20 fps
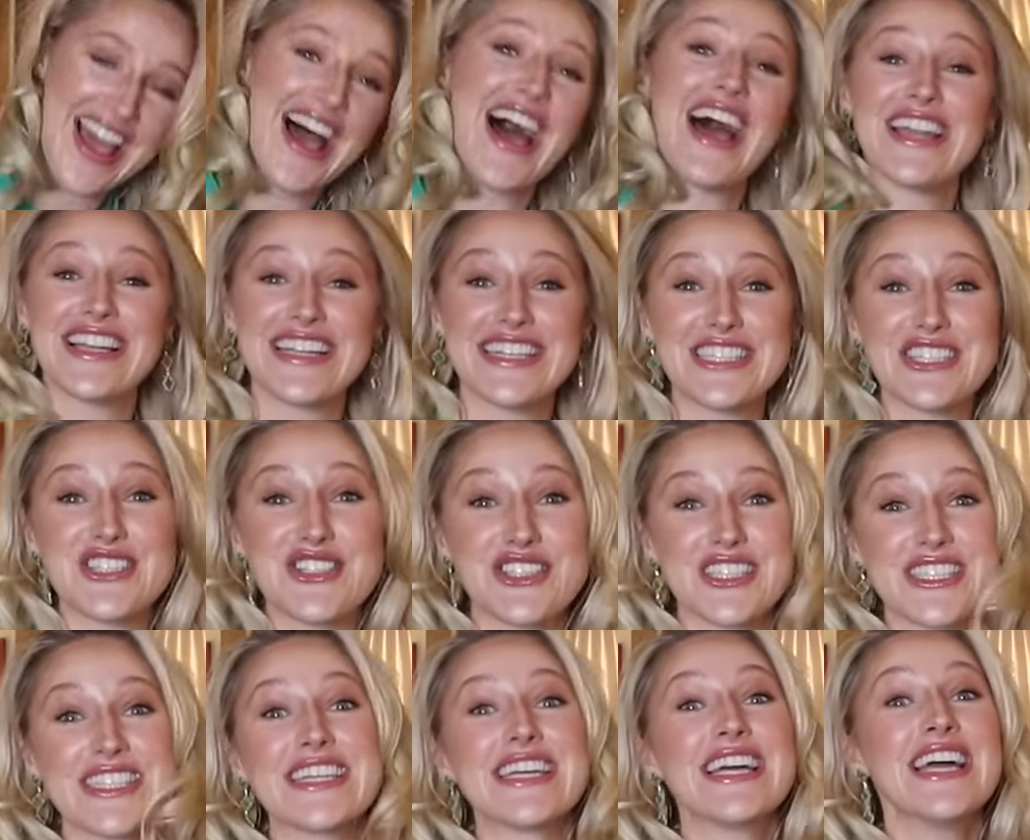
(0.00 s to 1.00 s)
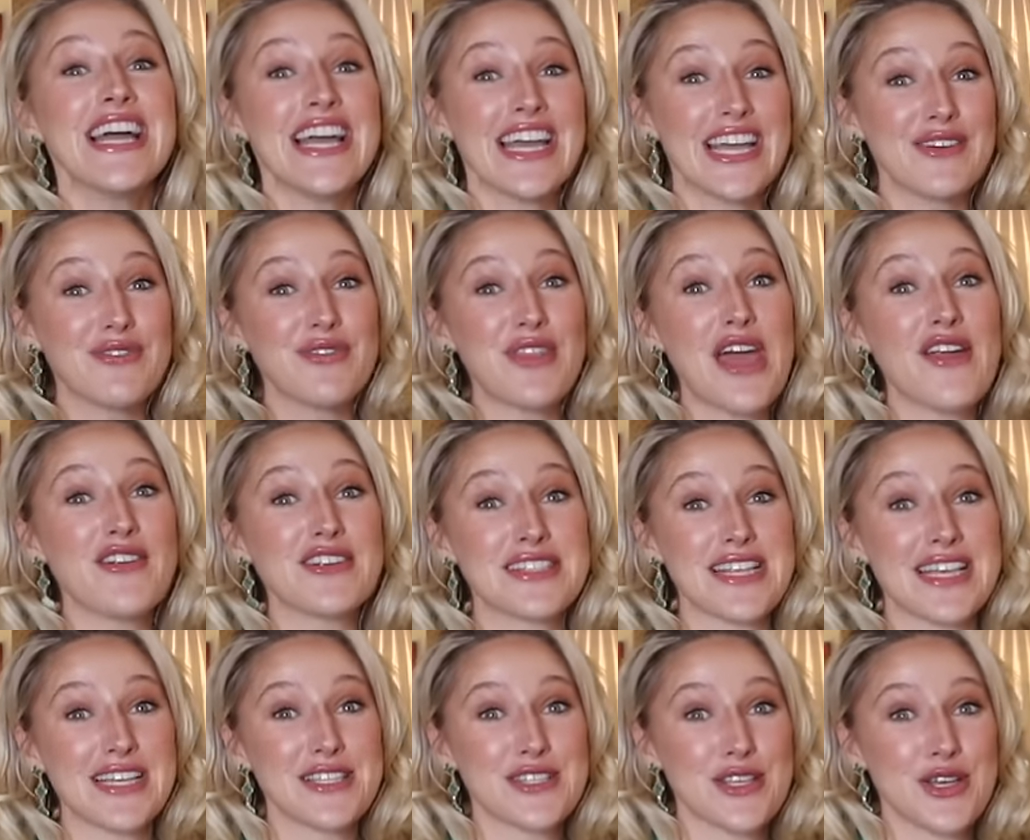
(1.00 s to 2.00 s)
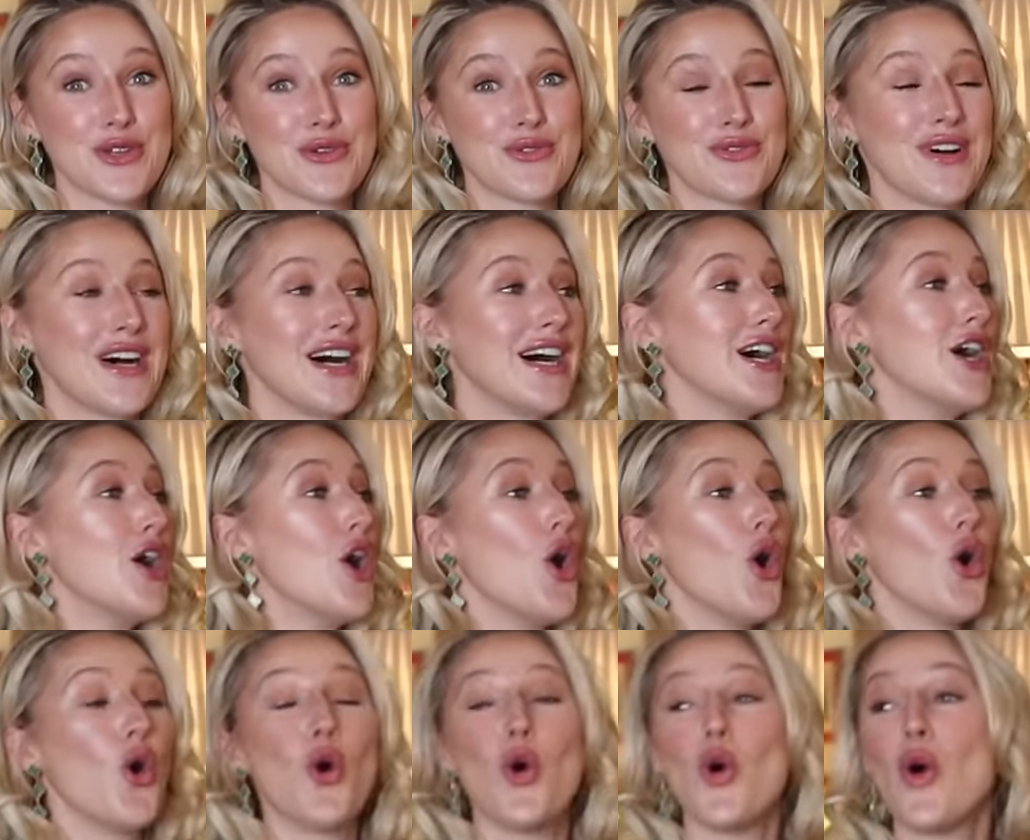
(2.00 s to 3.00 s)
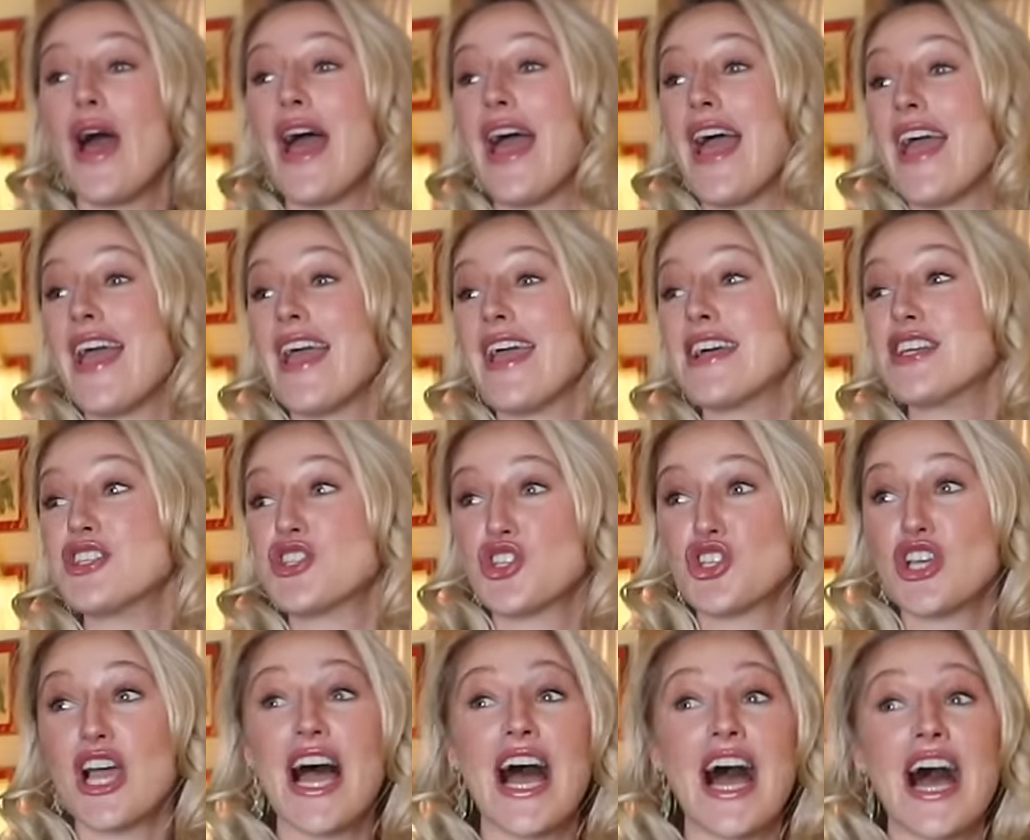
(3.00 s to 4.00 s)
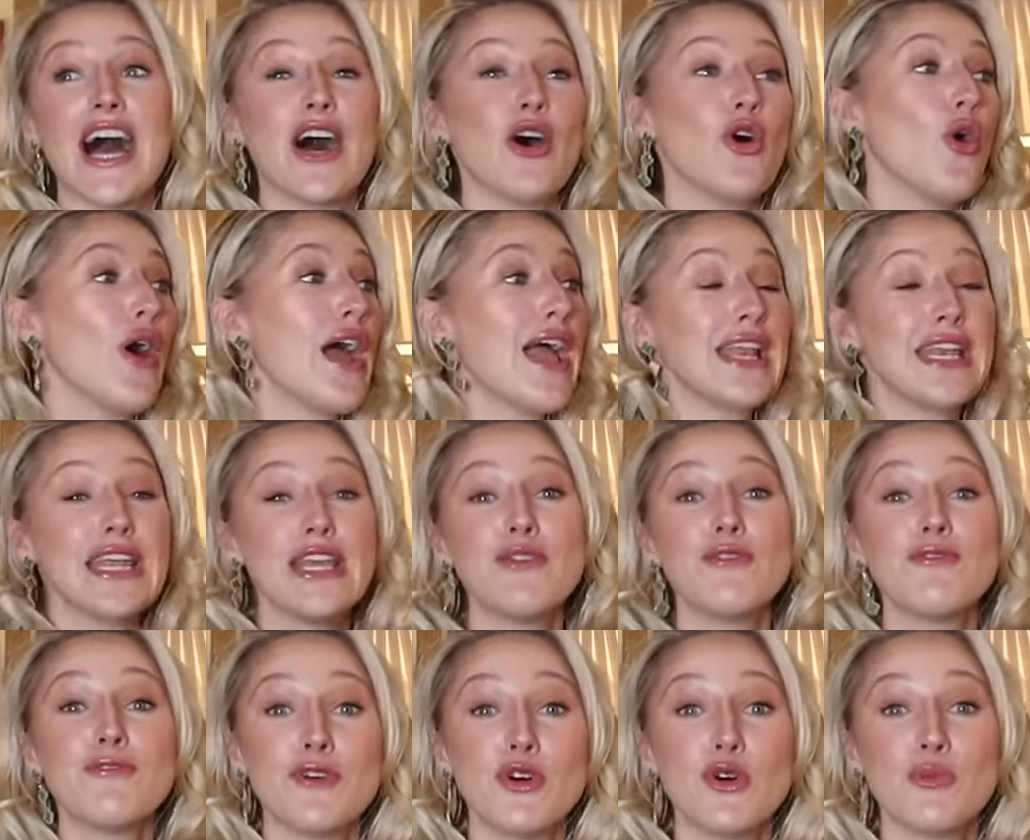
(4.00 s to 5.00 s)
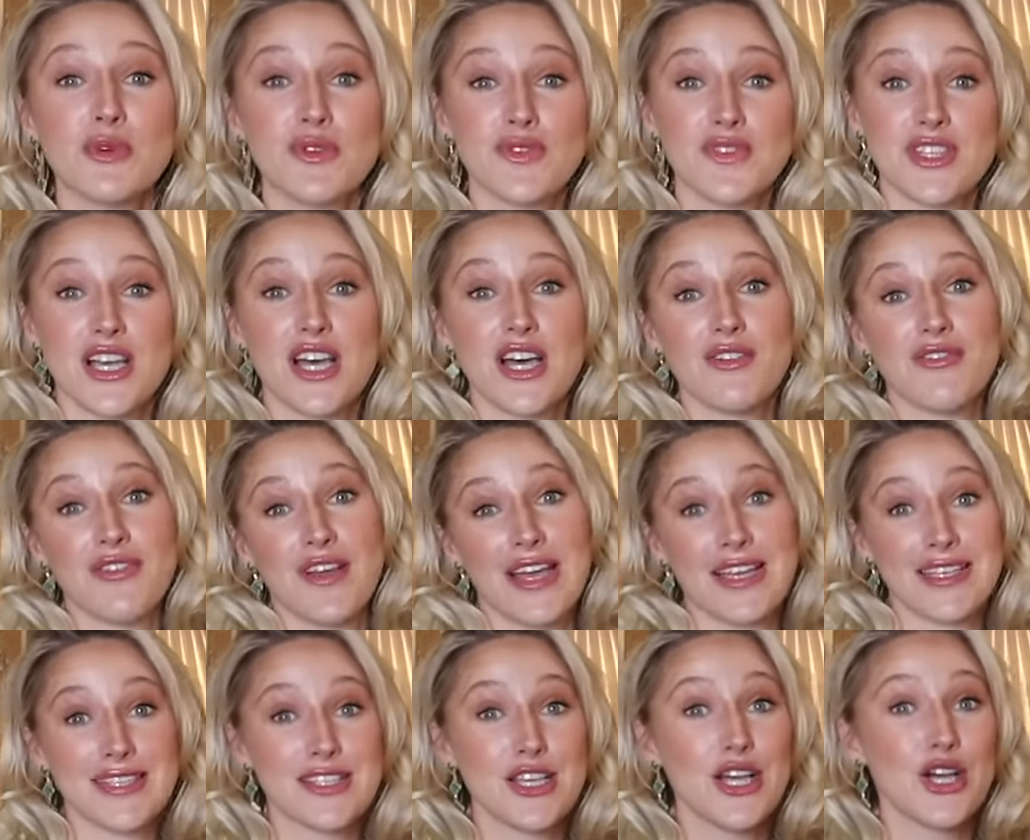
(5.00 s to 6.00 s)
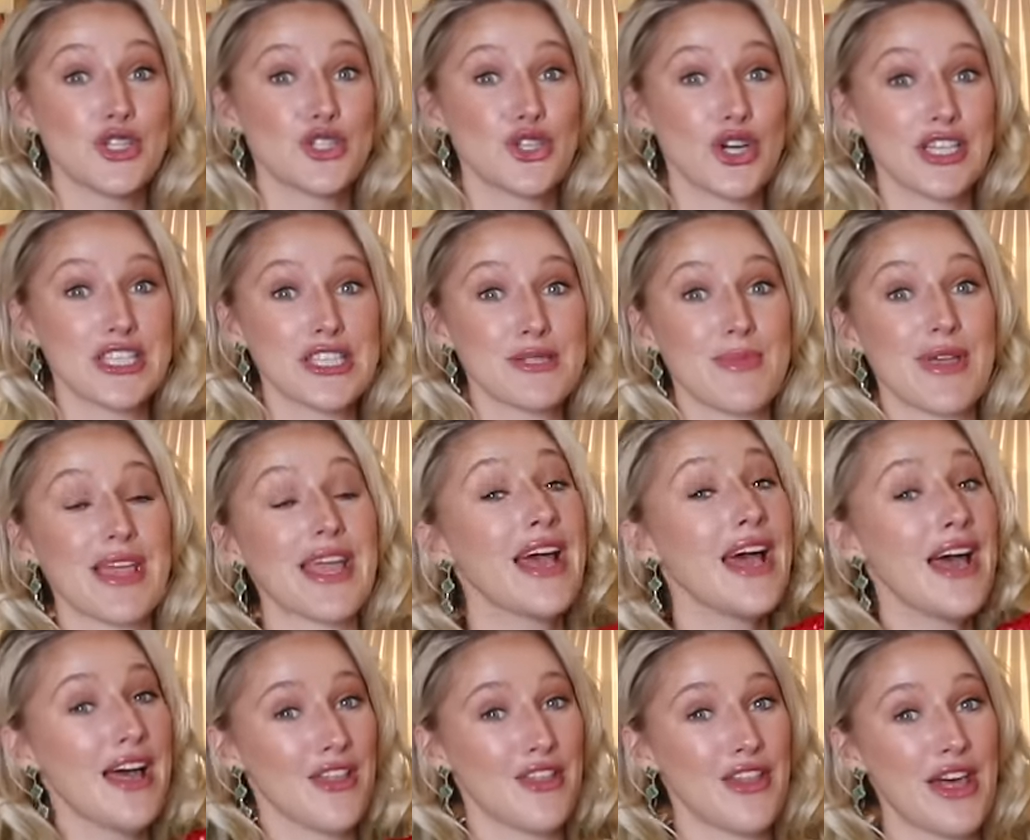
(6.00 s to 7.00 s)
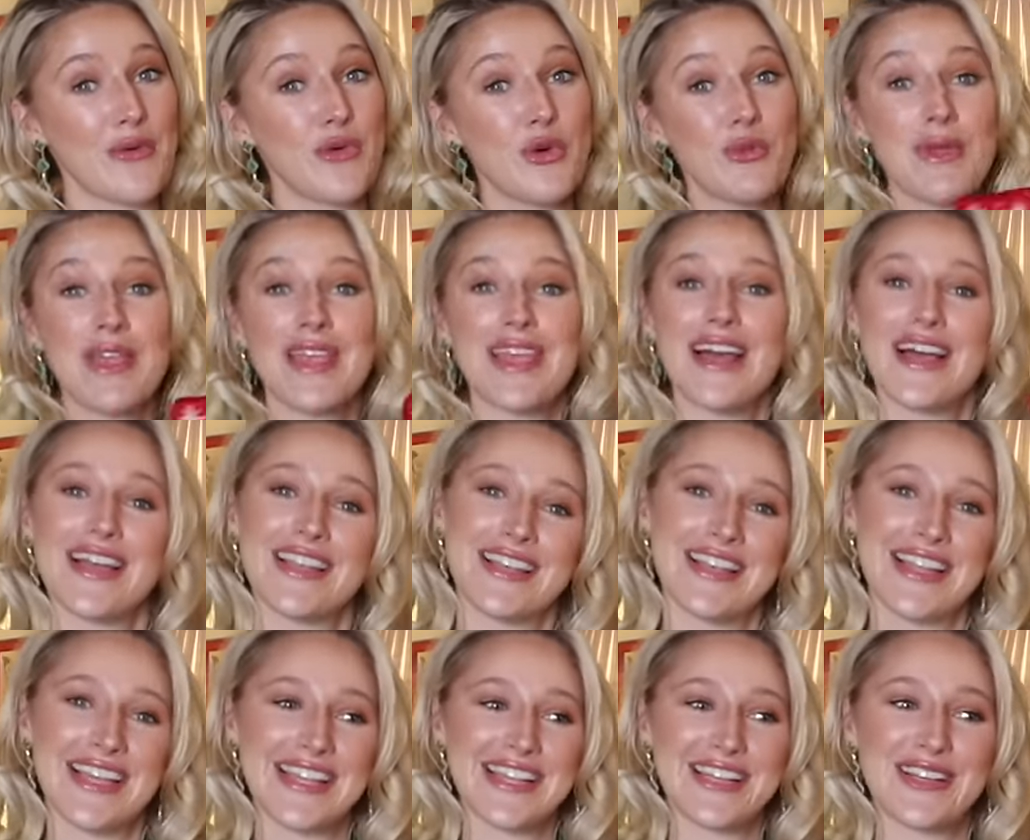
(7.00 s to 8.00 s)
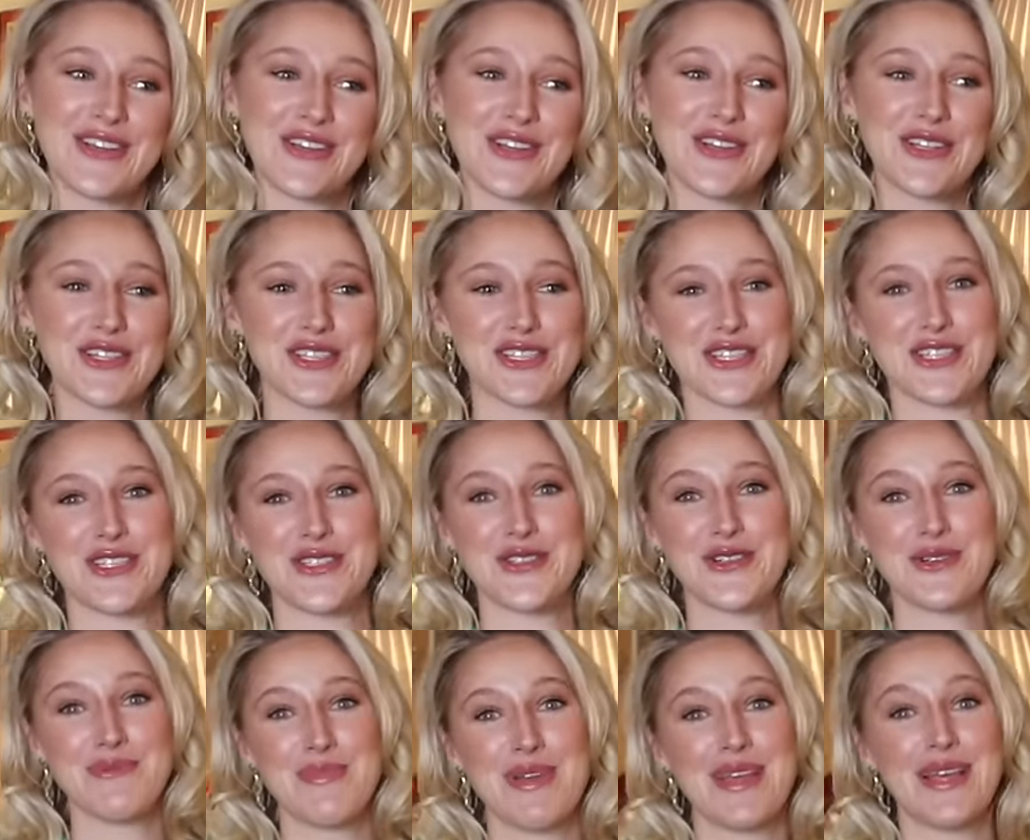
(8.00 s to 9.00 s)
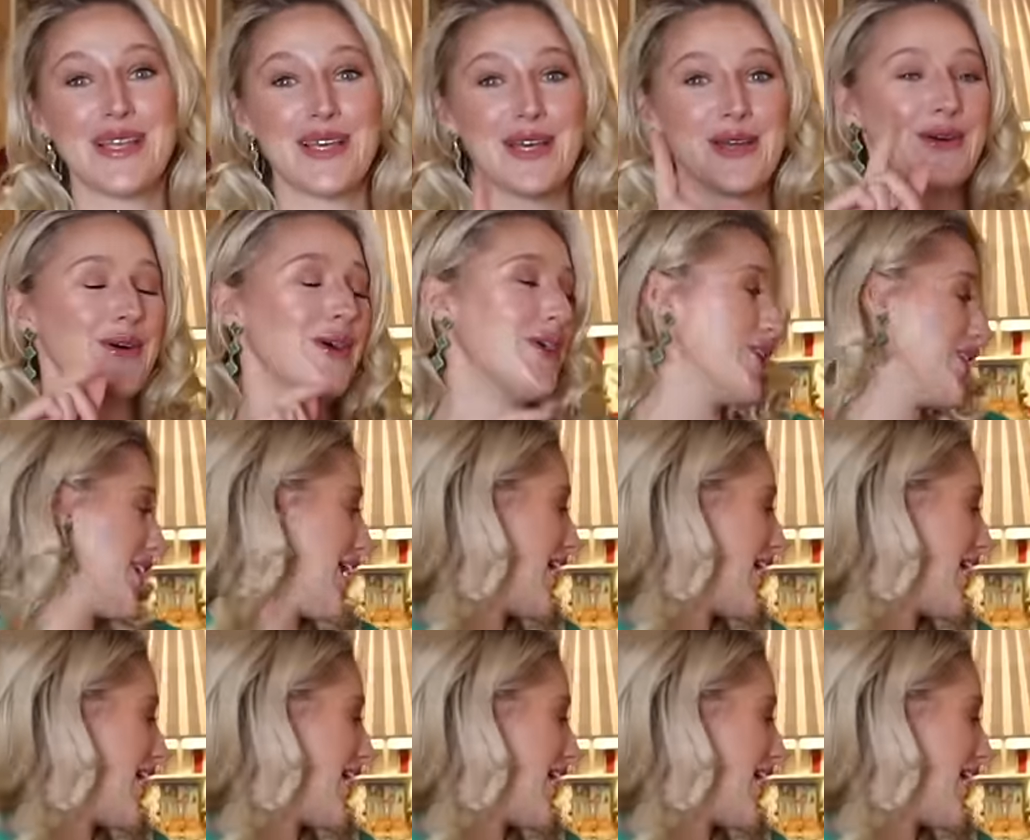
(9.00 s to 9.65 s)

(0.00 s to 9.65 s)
And literally, if there is a sofa or a chair or any form of surface, trust me, there will be a little cushion or pillow on